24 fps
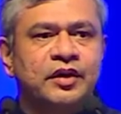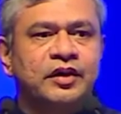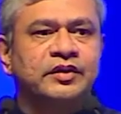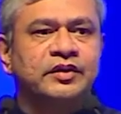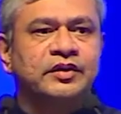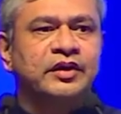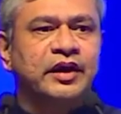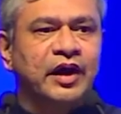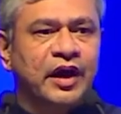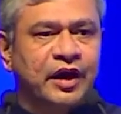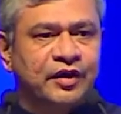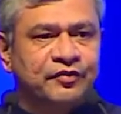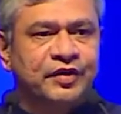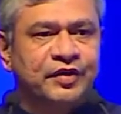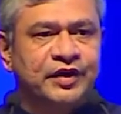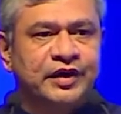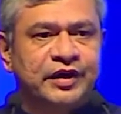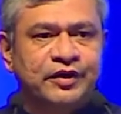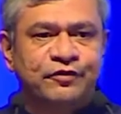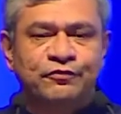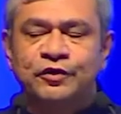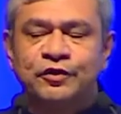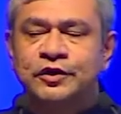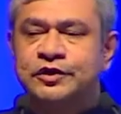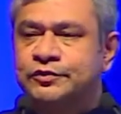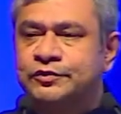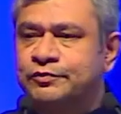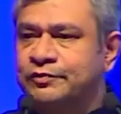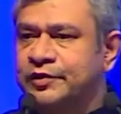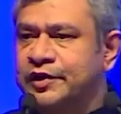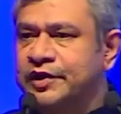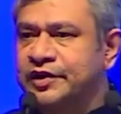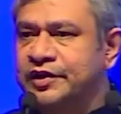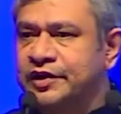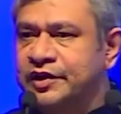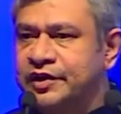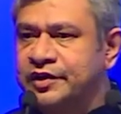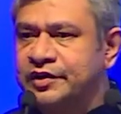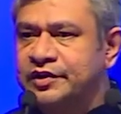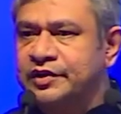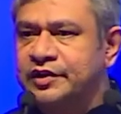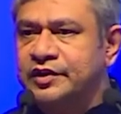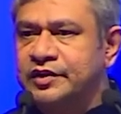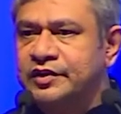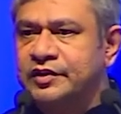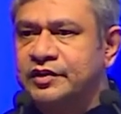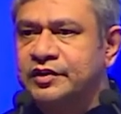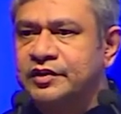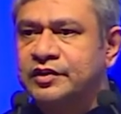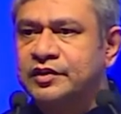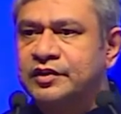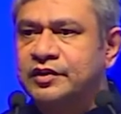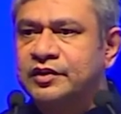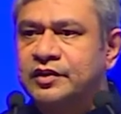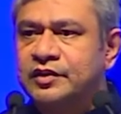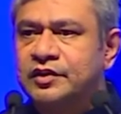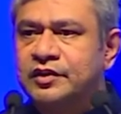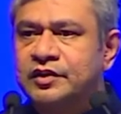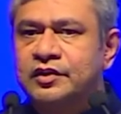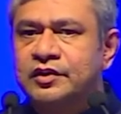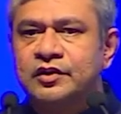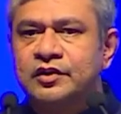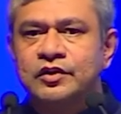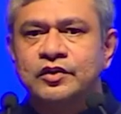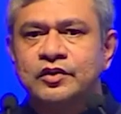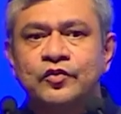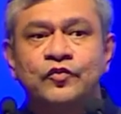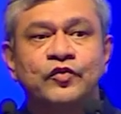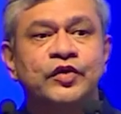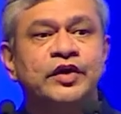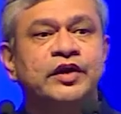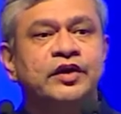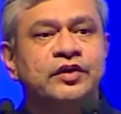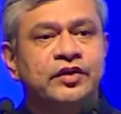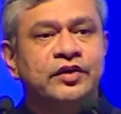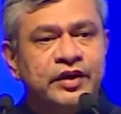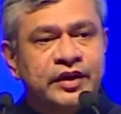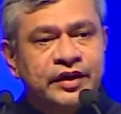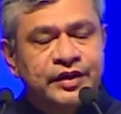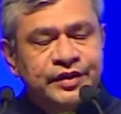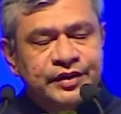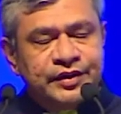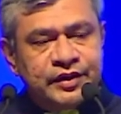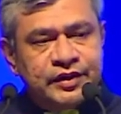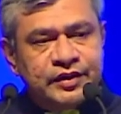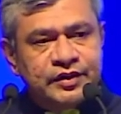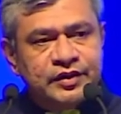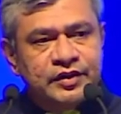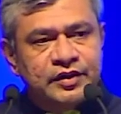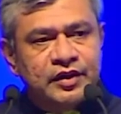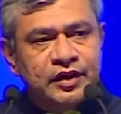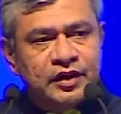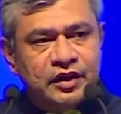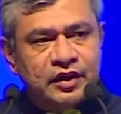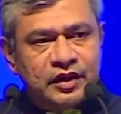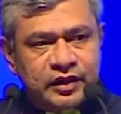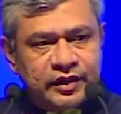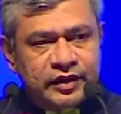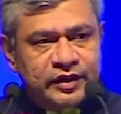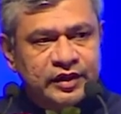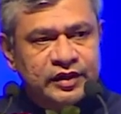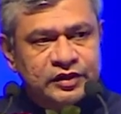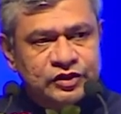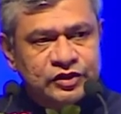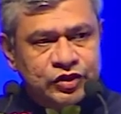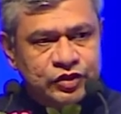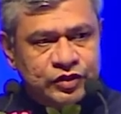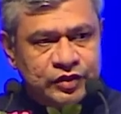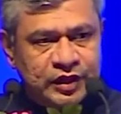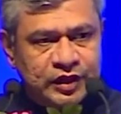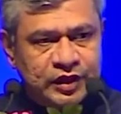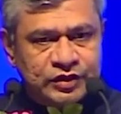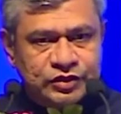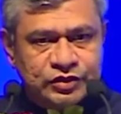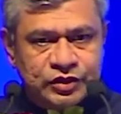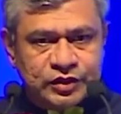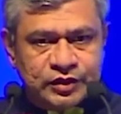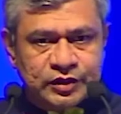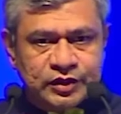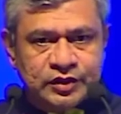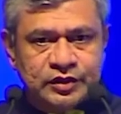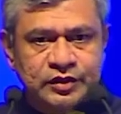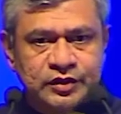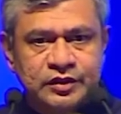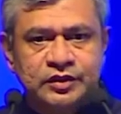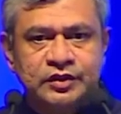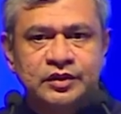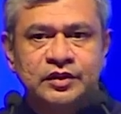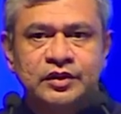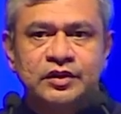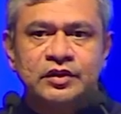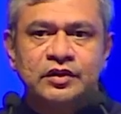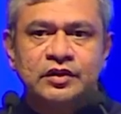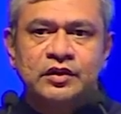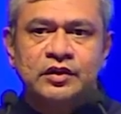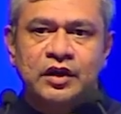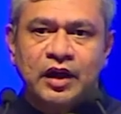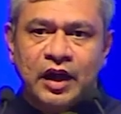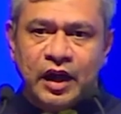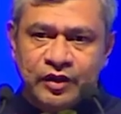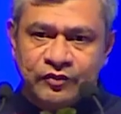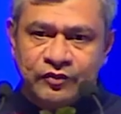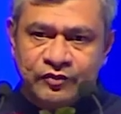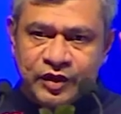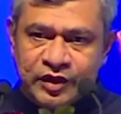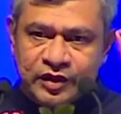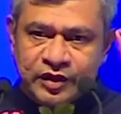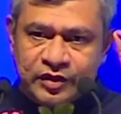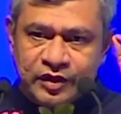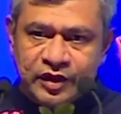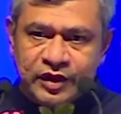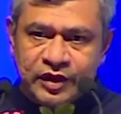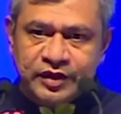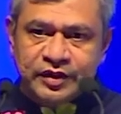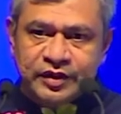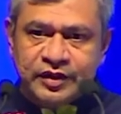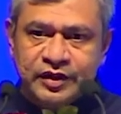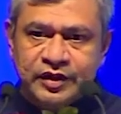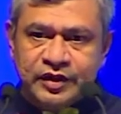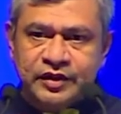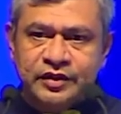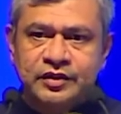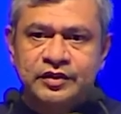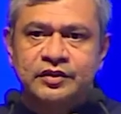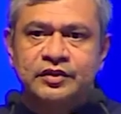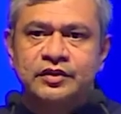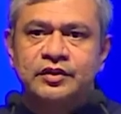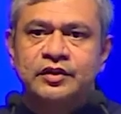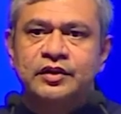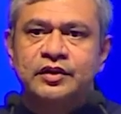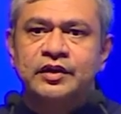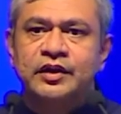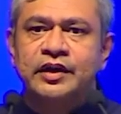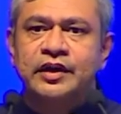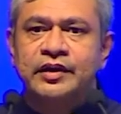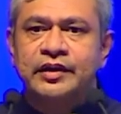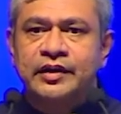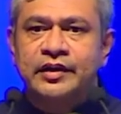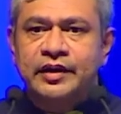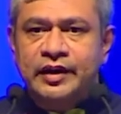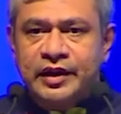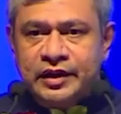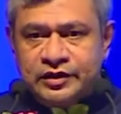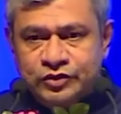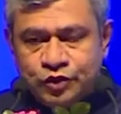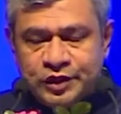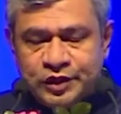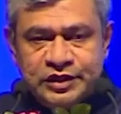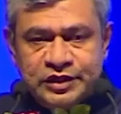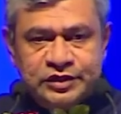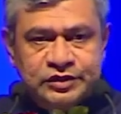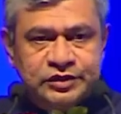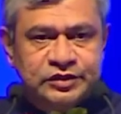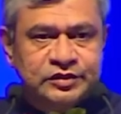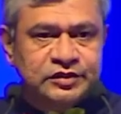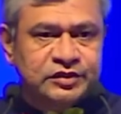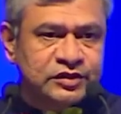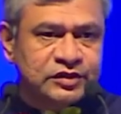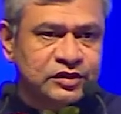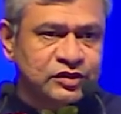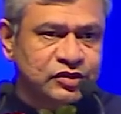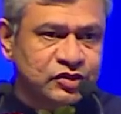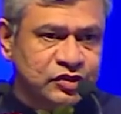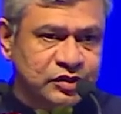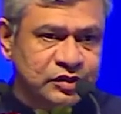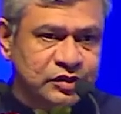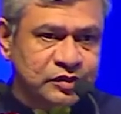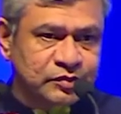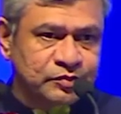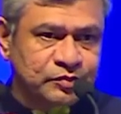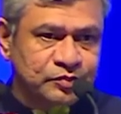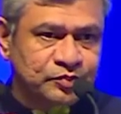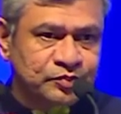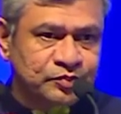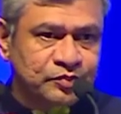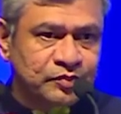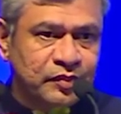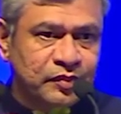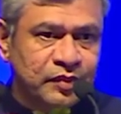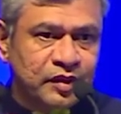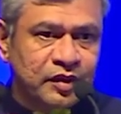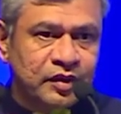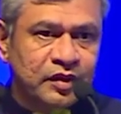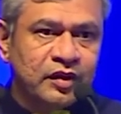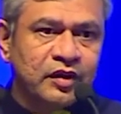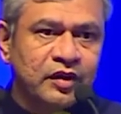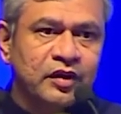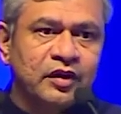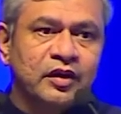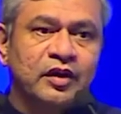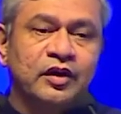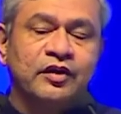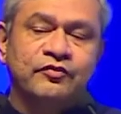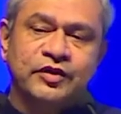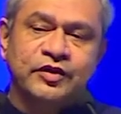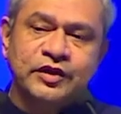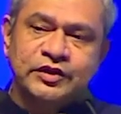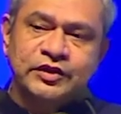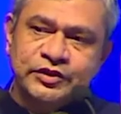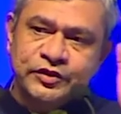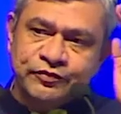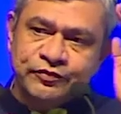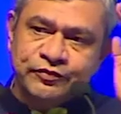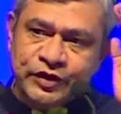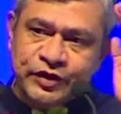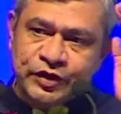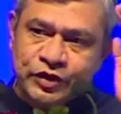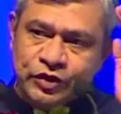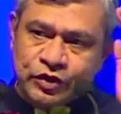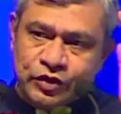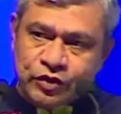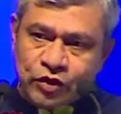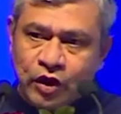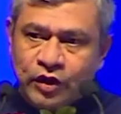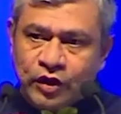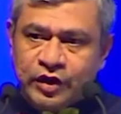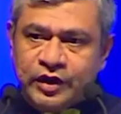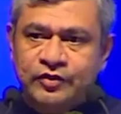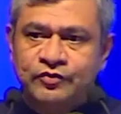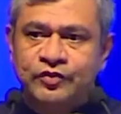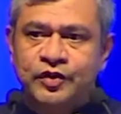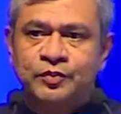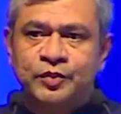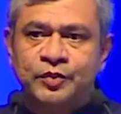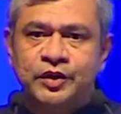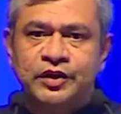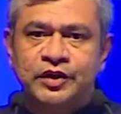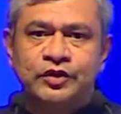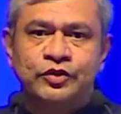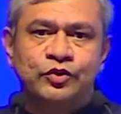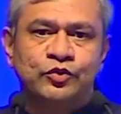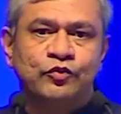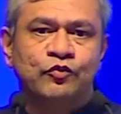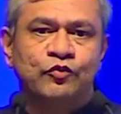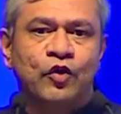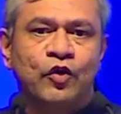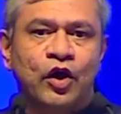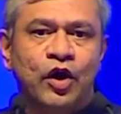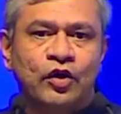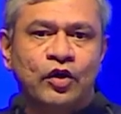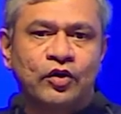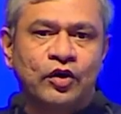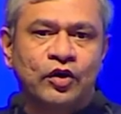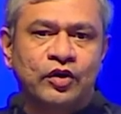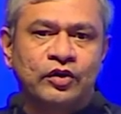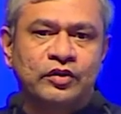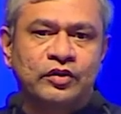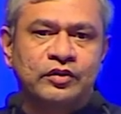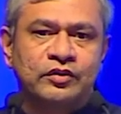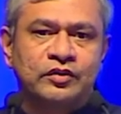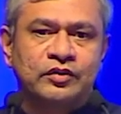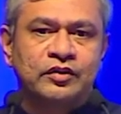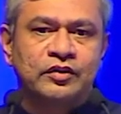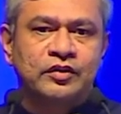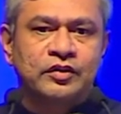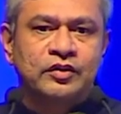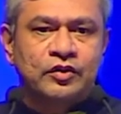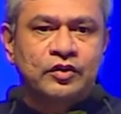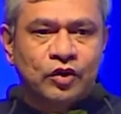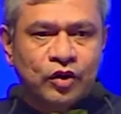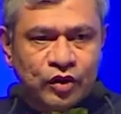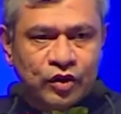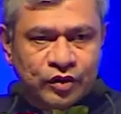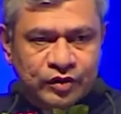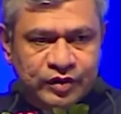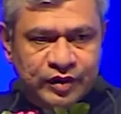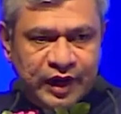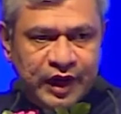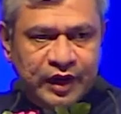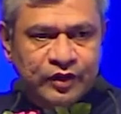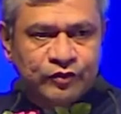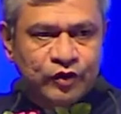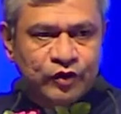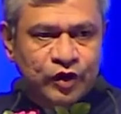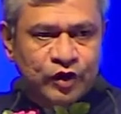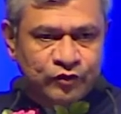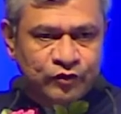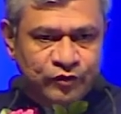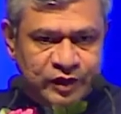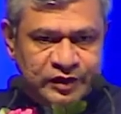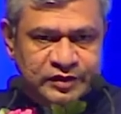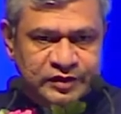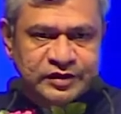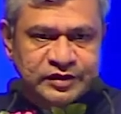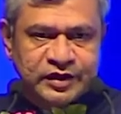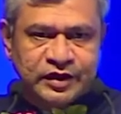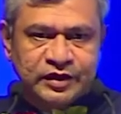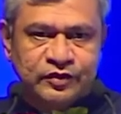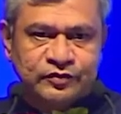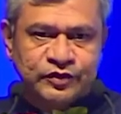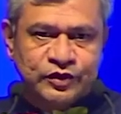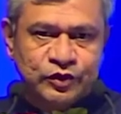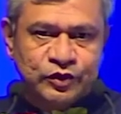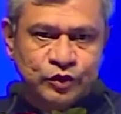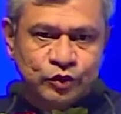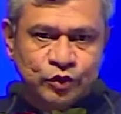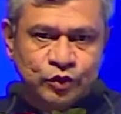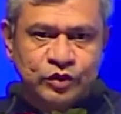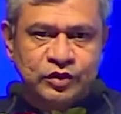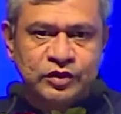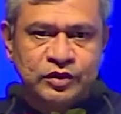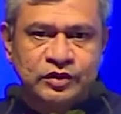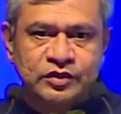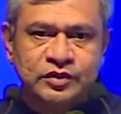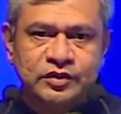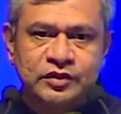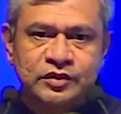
and the highway networks were created, we created a legal structure and we created an education system in which we taught everybody to walk on or drive on one side of the road.